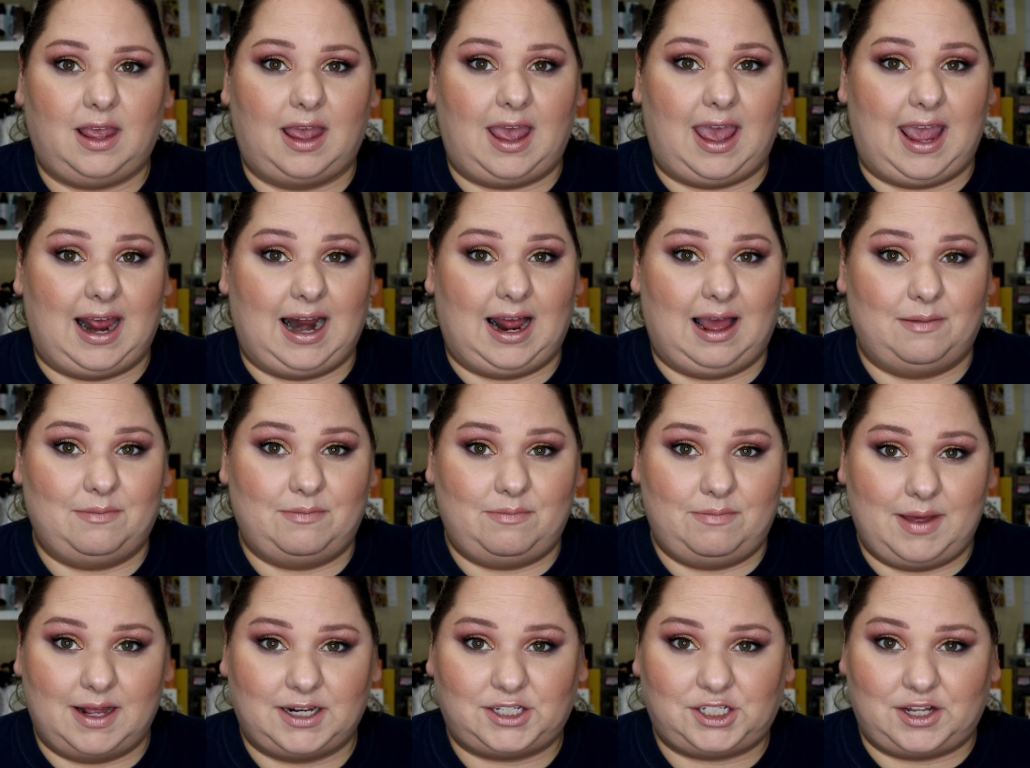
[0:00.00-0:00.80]
And I
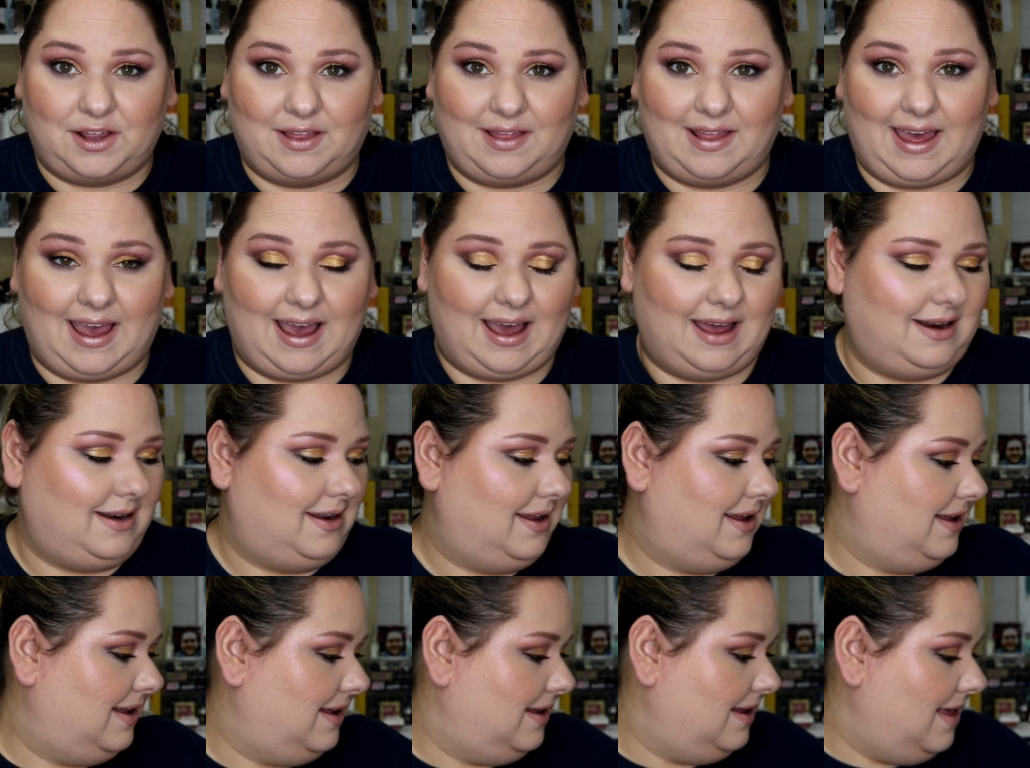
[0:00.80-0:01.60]
mentioned that
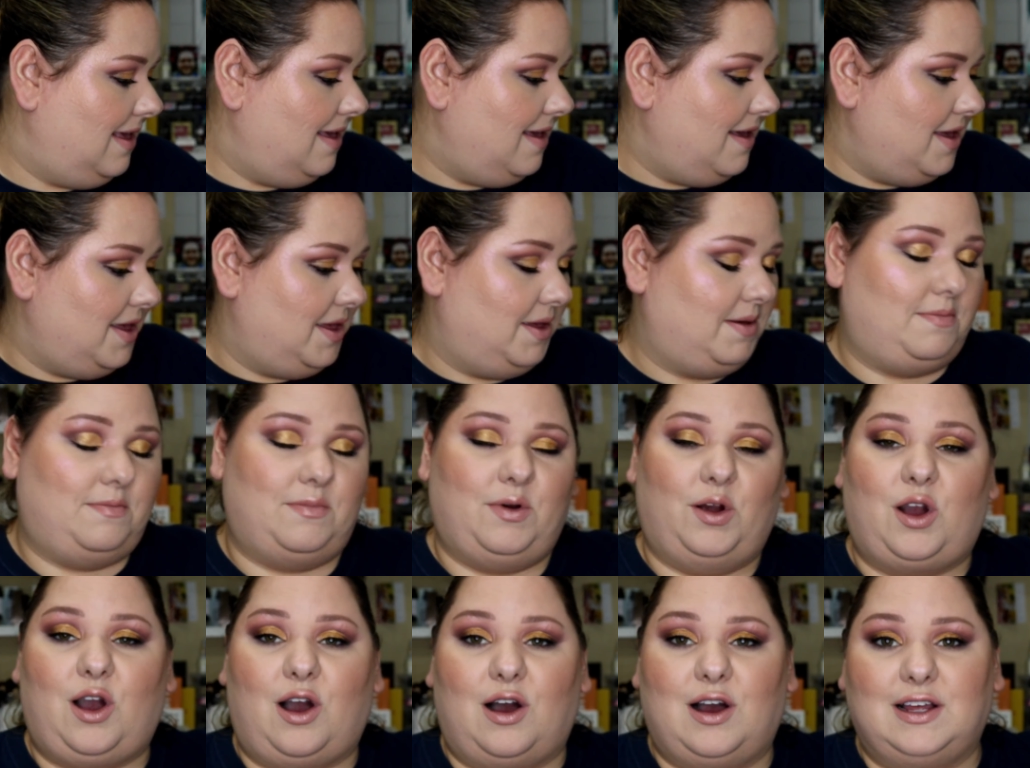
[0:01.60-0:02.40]

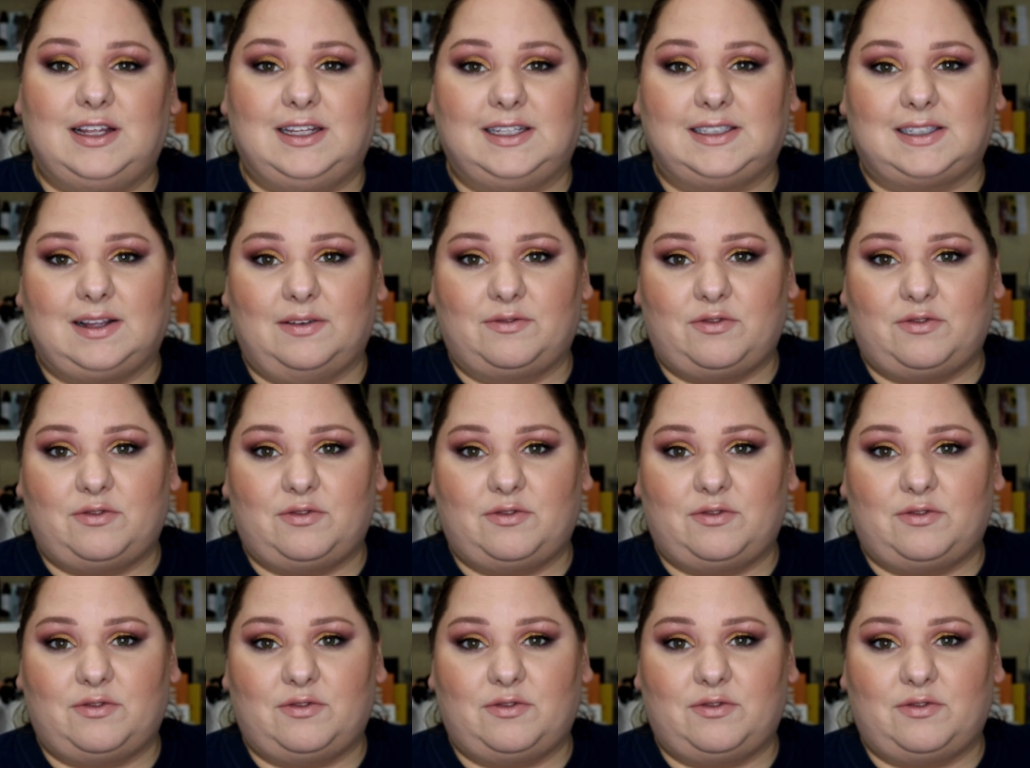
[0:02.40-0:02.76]
because